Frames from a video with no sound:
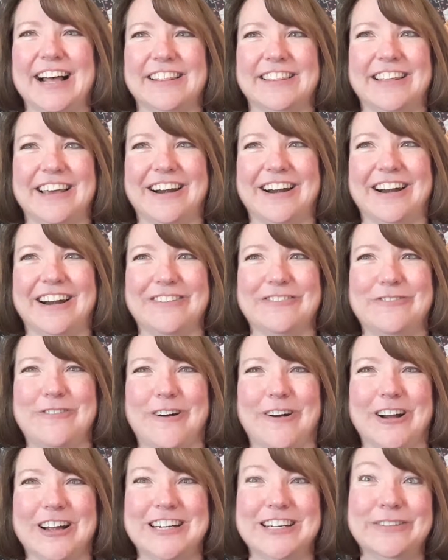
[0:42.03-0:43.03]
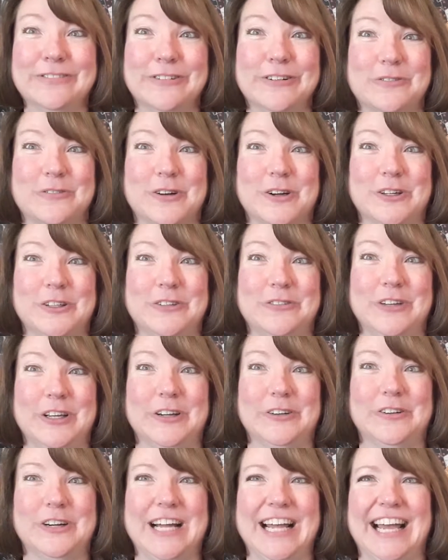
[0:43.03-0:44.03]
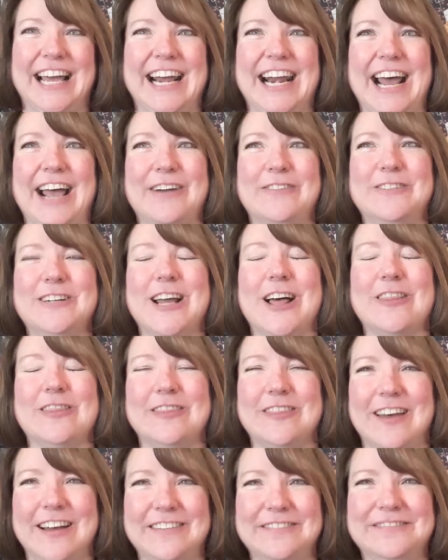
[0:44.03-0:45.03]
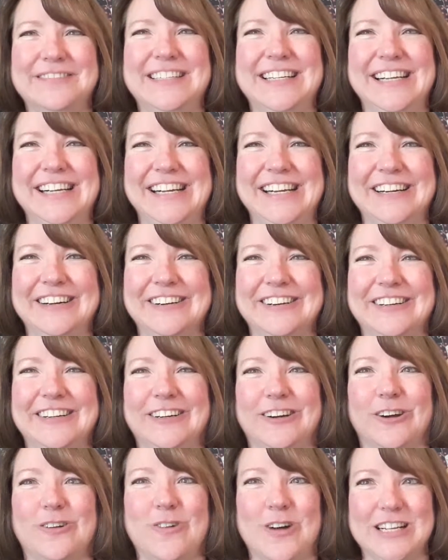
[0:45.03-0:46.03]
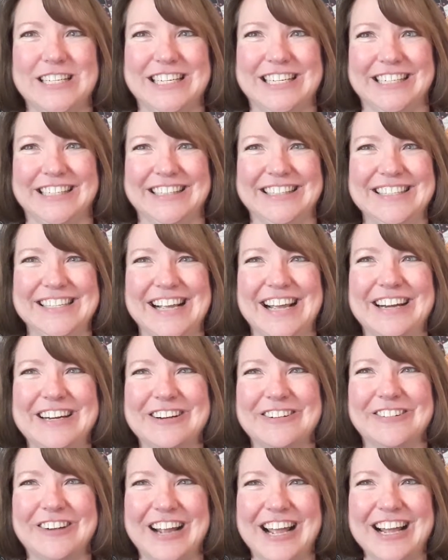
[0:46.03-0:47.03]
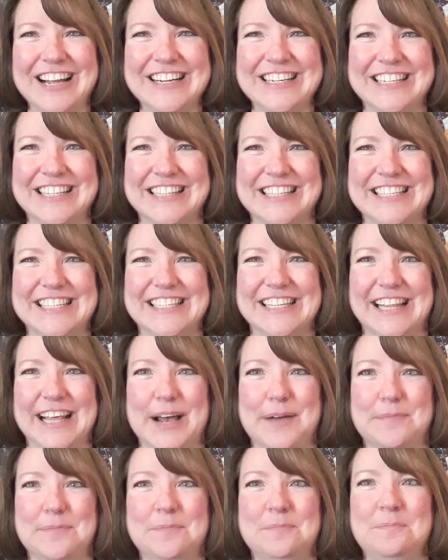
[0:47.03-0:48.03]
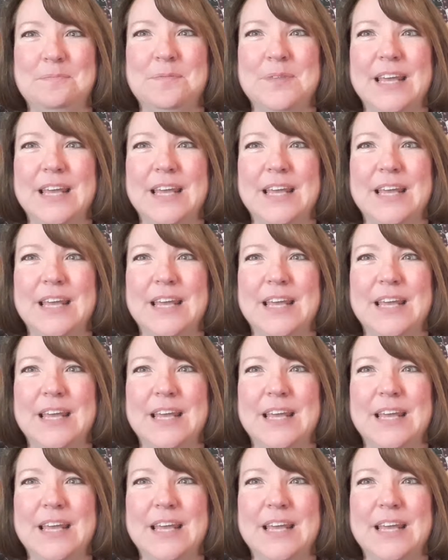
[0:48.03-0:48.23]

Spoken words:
that are for a different worldview. And I would love to hear your questions and your reactions to them.